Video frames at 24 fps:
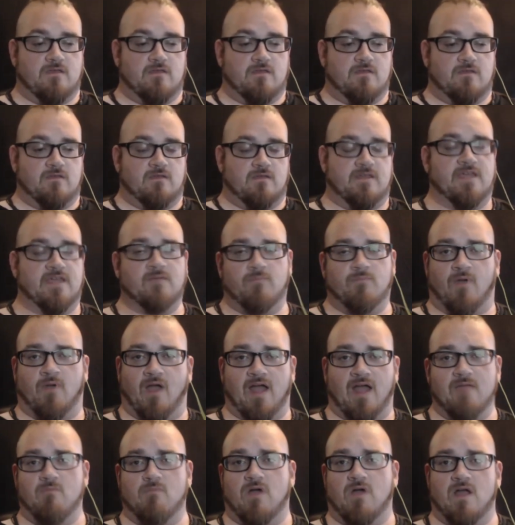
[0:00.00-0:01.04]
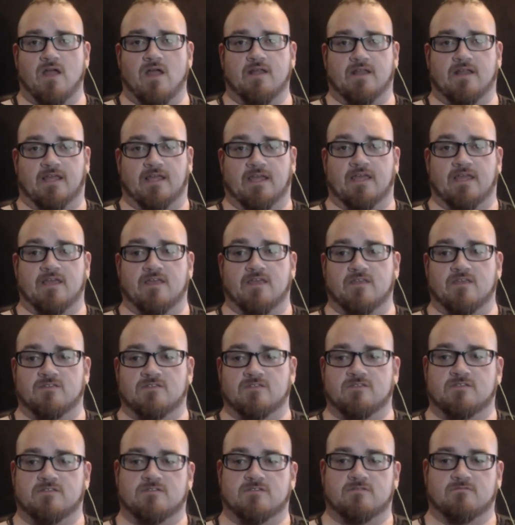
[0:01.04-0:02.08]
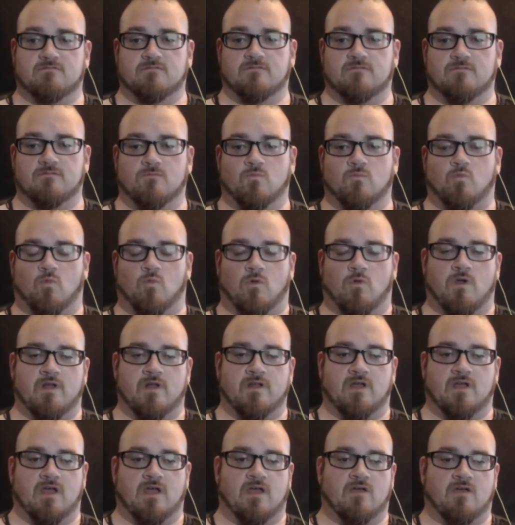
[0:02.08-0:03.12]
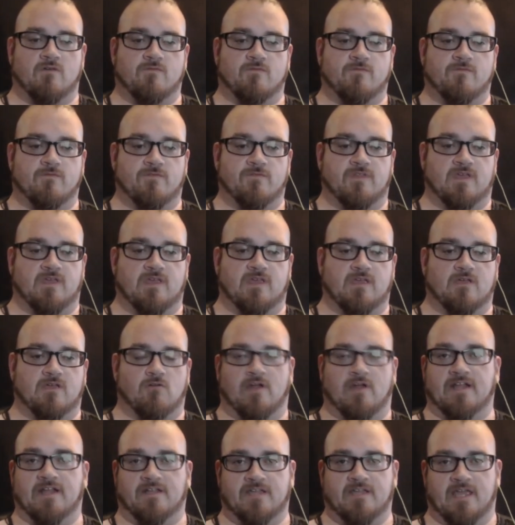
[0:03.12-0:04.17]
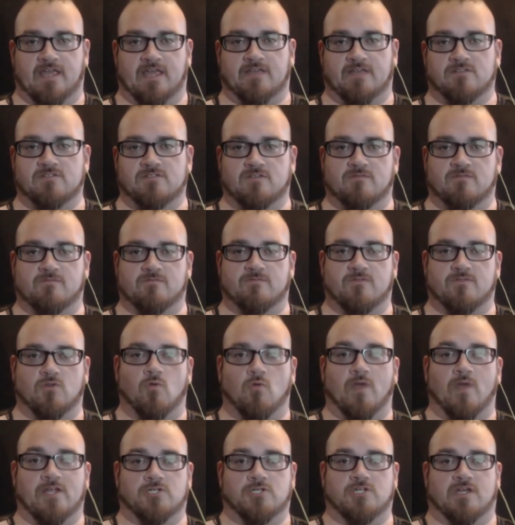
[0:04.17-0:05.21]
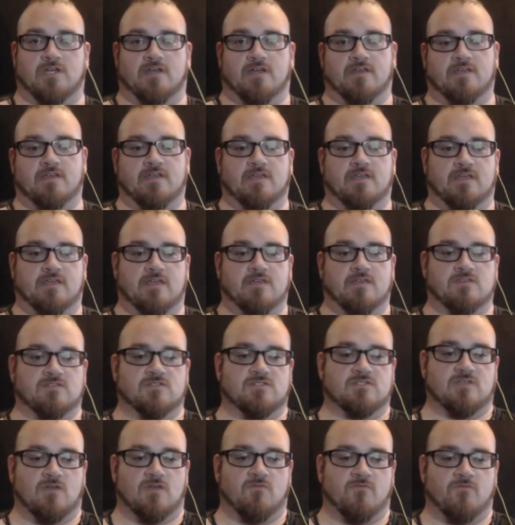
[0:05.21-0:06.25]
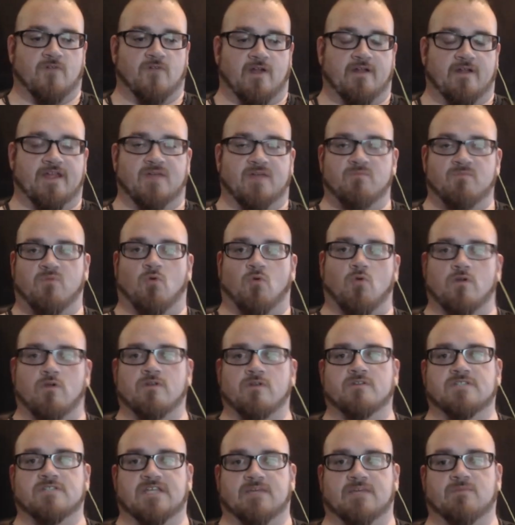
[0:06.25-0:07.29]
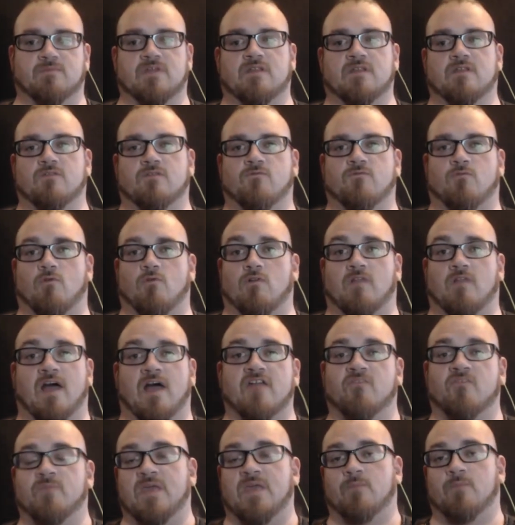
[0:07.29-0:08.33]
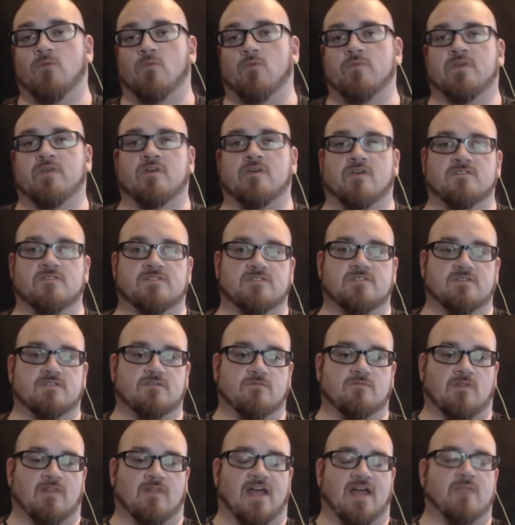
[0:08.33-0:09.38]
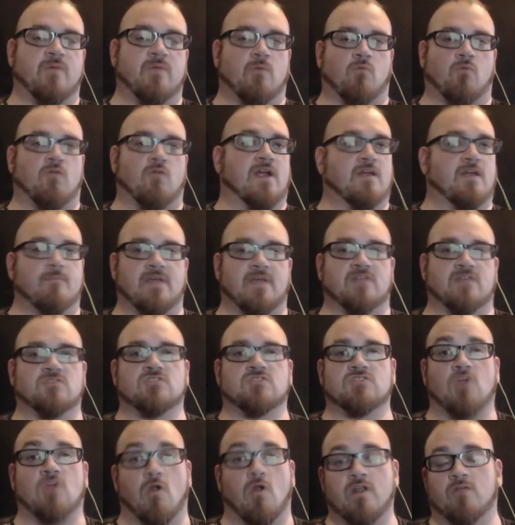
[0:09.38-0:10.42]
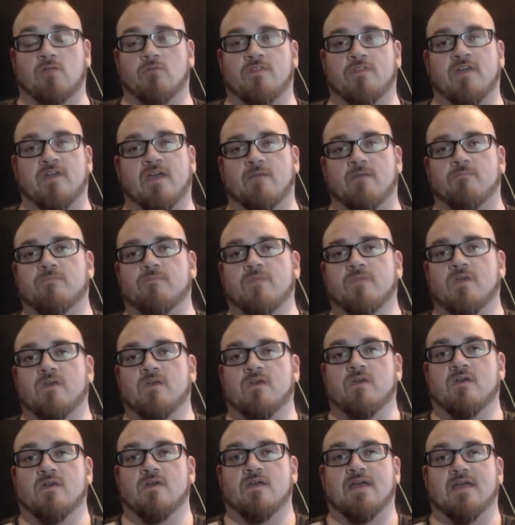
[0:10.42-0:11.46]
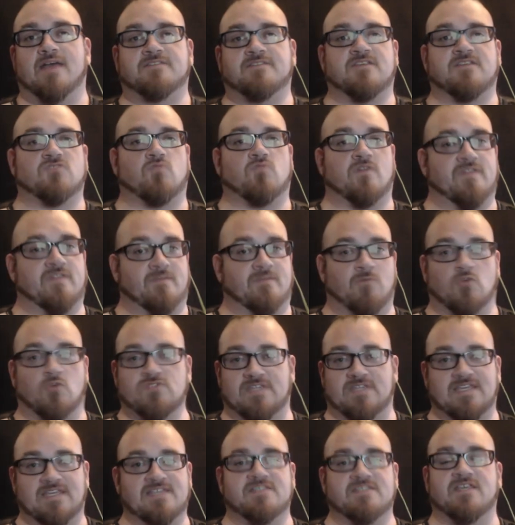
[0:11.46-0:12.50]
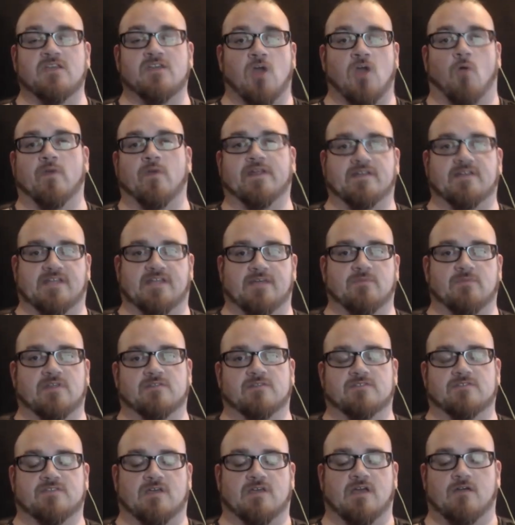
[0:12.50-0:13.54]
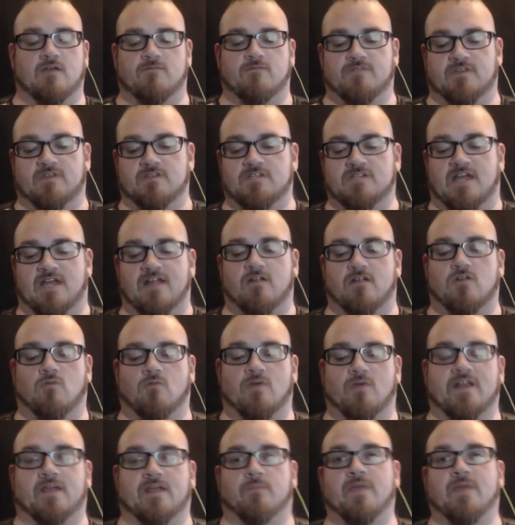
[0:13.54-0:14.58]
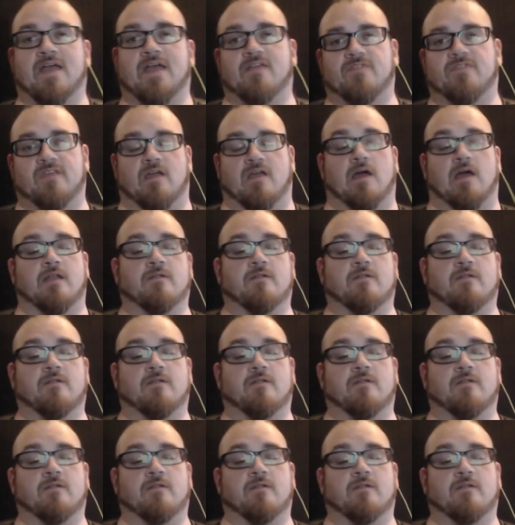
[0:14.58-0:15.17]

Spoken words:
King Paimon is one of the great kings of the Guatia. He is a very important demon for a lot of people because a lot of people recommend starting with him as he's one of the most easygoing demons of the entire Goetic pantheon.